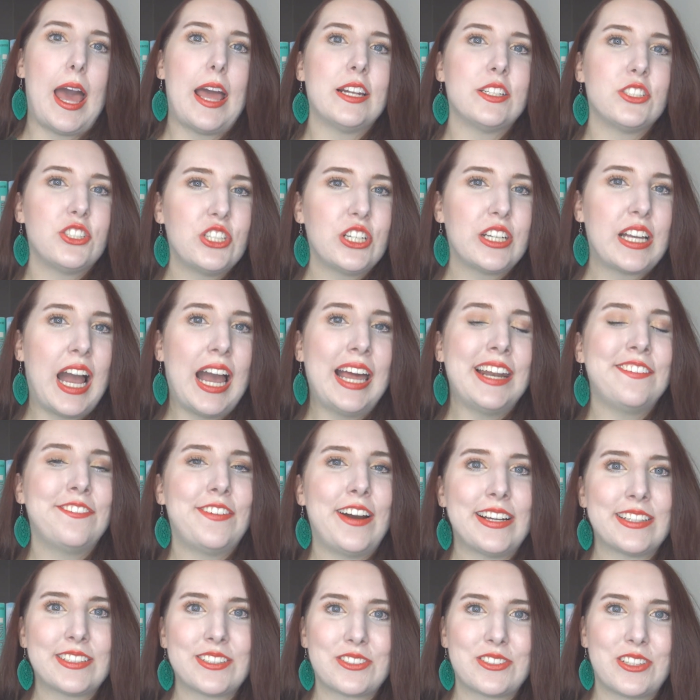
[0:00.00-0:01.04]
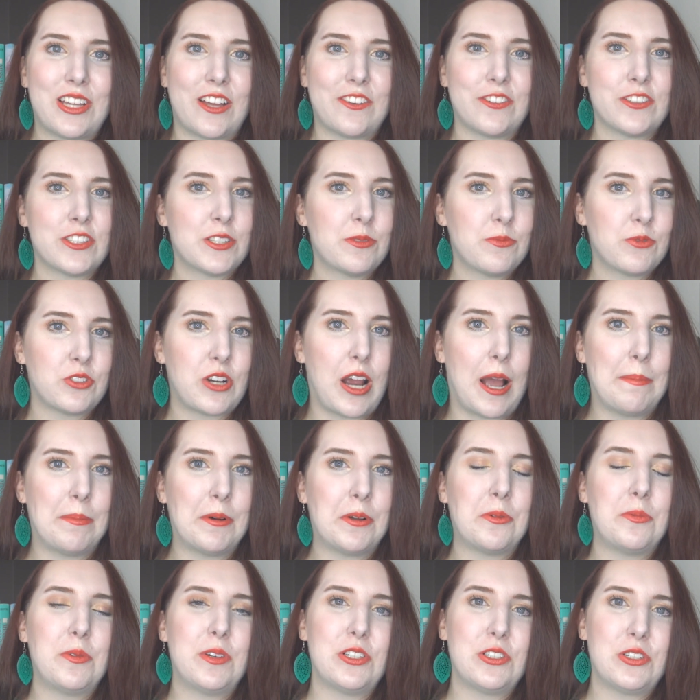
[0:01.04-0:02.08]
And she kind of finds herself in some
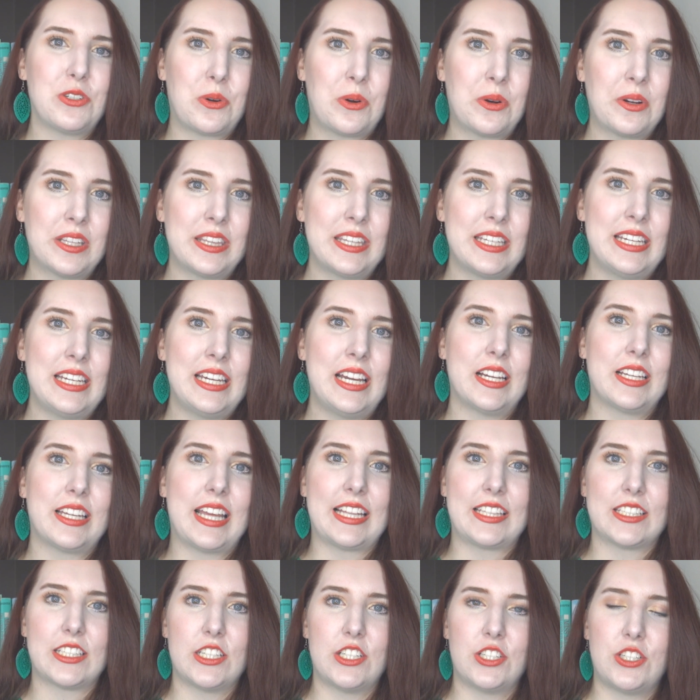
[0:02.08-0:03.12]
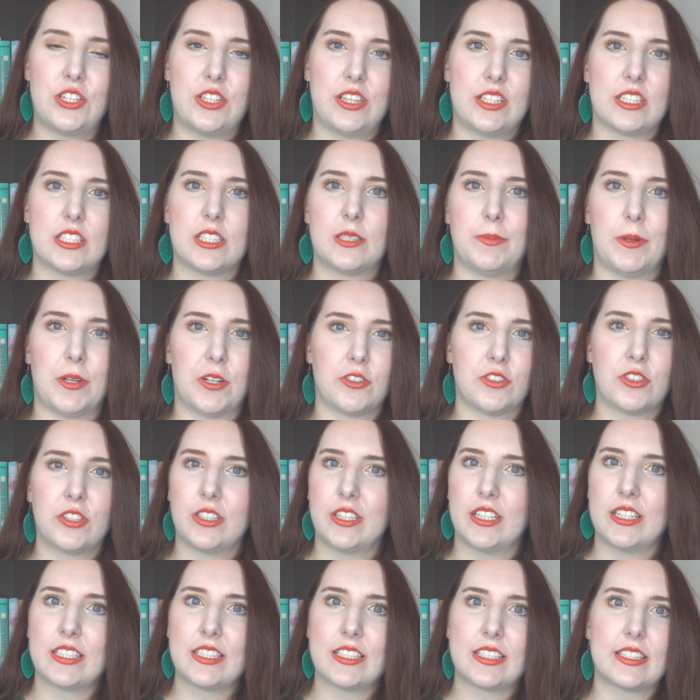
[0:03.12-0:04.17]
trouble when Dorothy gets into the
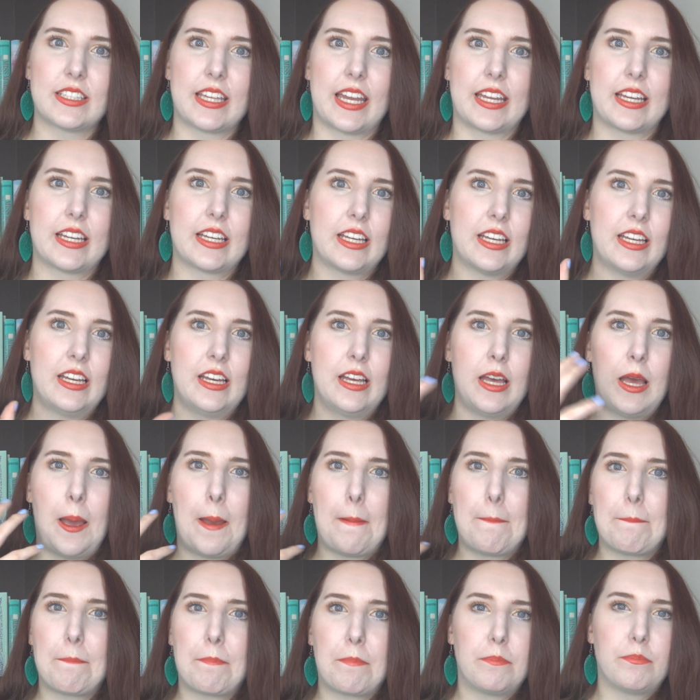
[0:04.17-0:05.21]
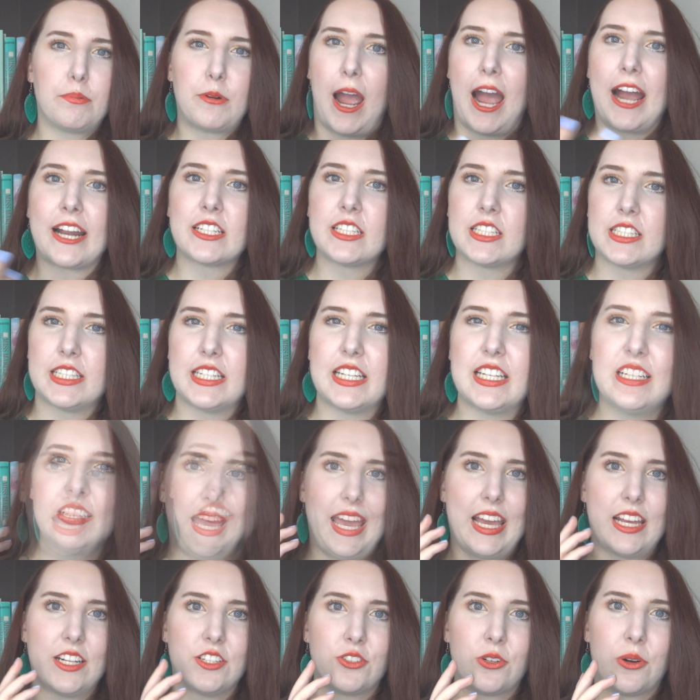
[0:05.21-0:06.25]
spiritualists like practices
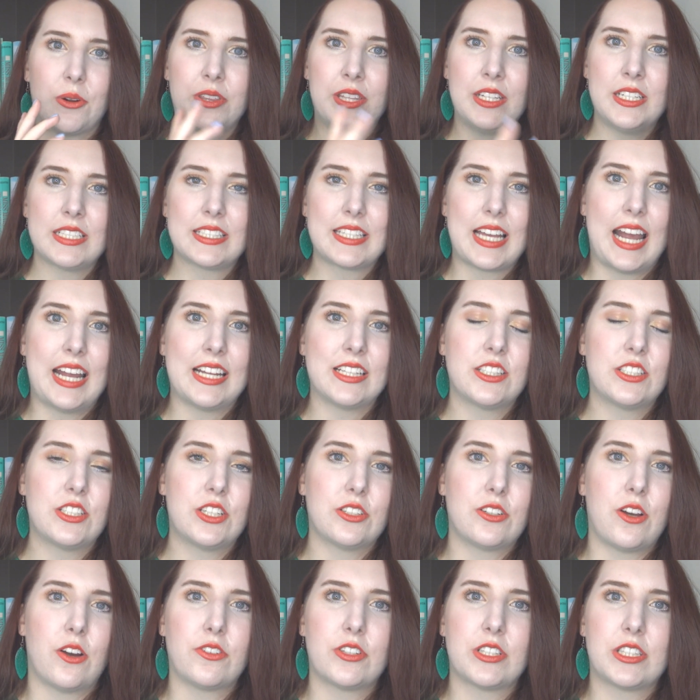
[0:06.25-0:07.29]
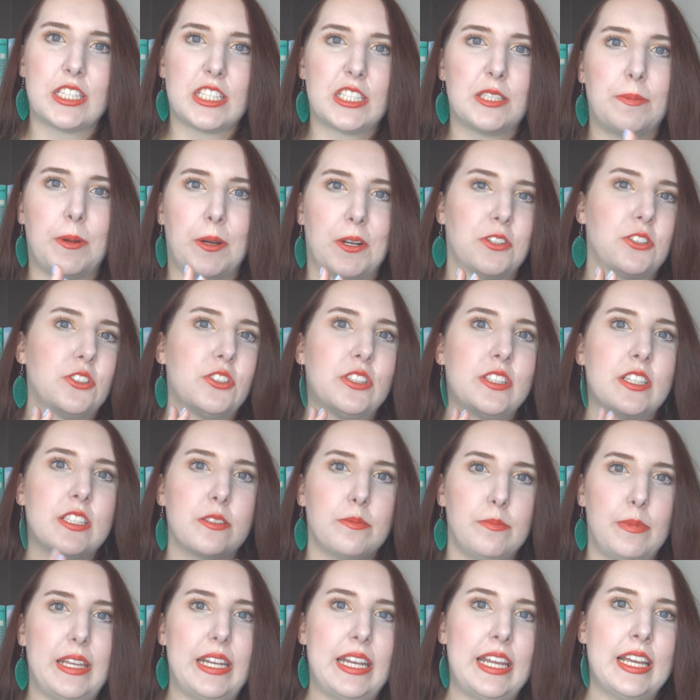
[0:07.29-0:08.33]
and Dorothy decides to go to the
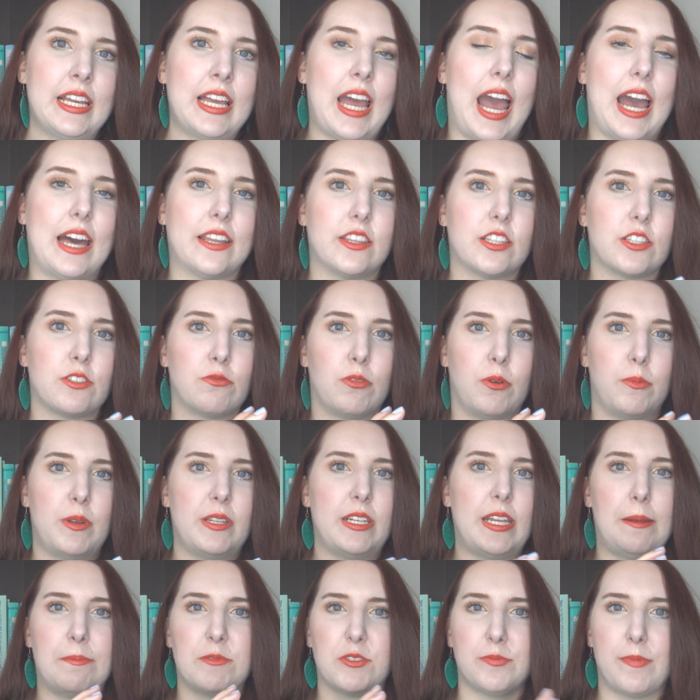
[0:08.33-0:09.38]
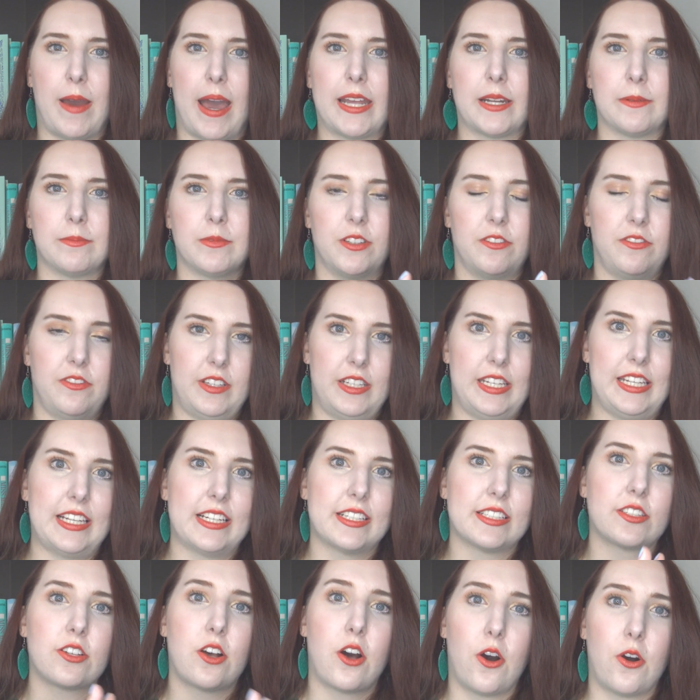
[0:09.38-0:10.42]
spiritualist meeting at this woman named Madame
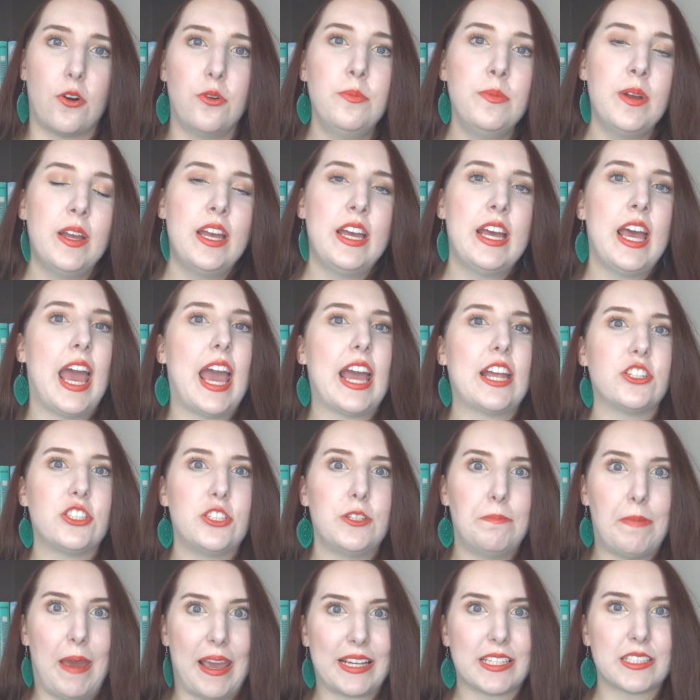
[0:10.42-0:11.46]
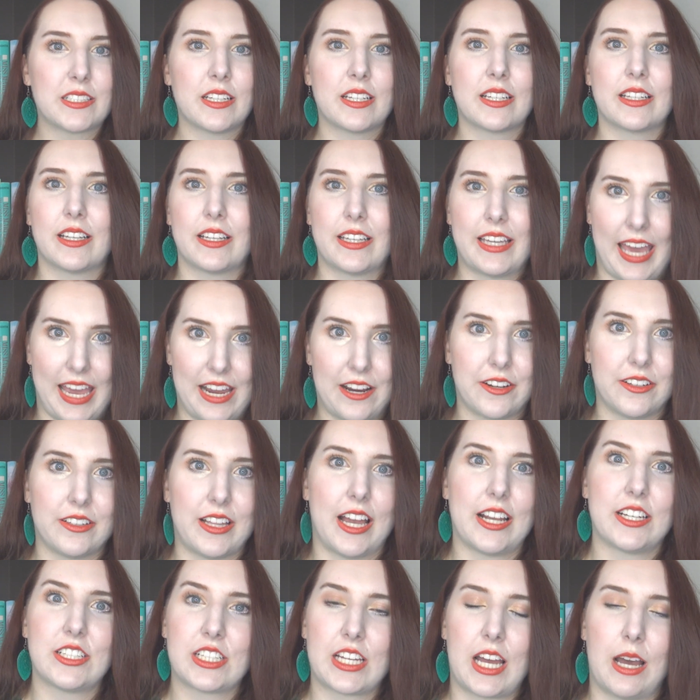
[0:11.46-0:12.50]
Lavinia's home and she begs
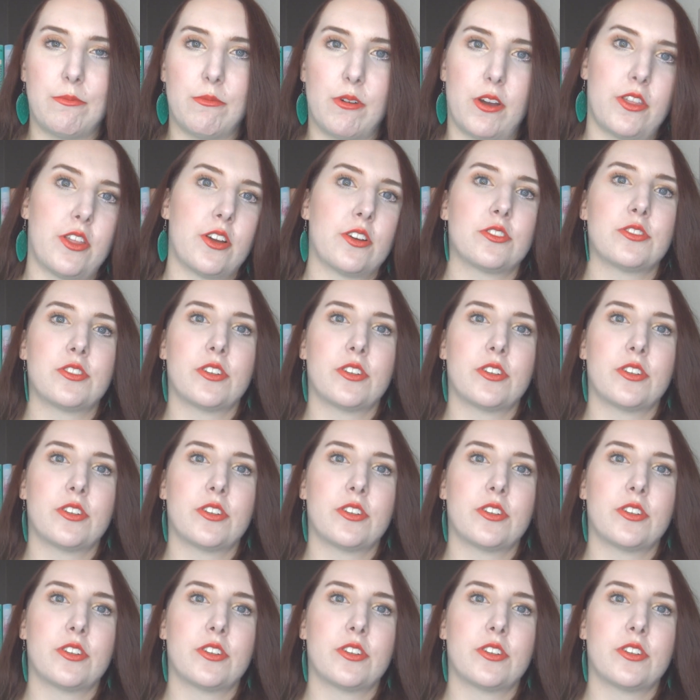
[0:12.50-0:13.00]
Caroline to come with her.